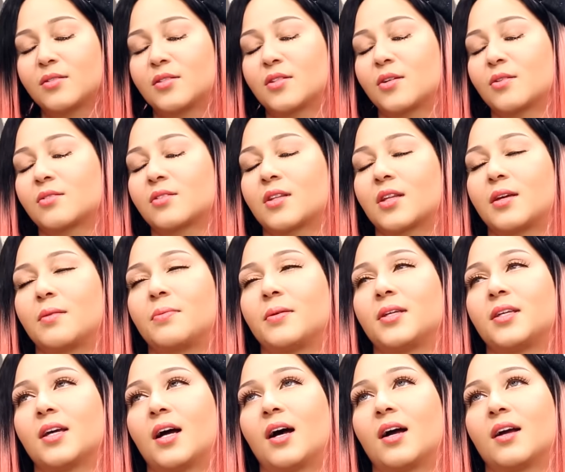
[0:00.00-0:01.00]
So sleepy,
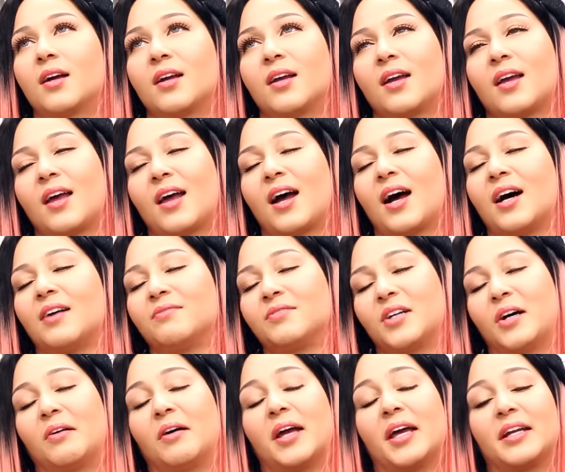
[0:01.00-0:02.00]
yeah. I have
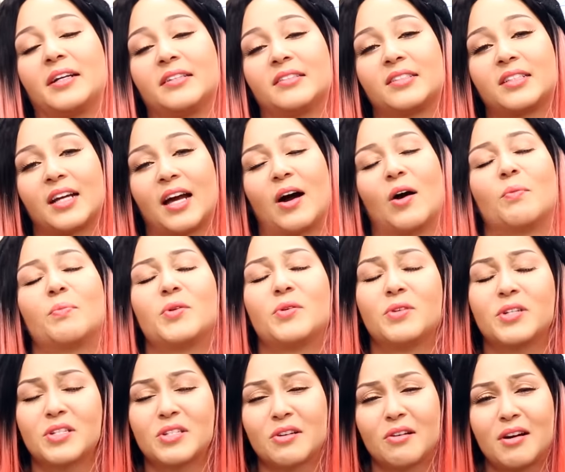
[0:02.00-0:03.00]
no energy. I hope
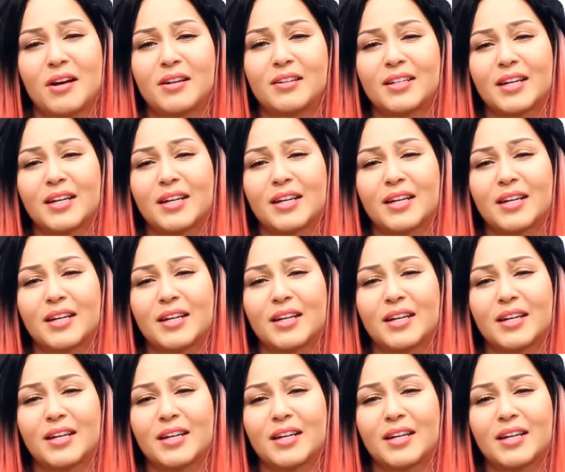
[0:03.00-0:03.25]
you enjoy it.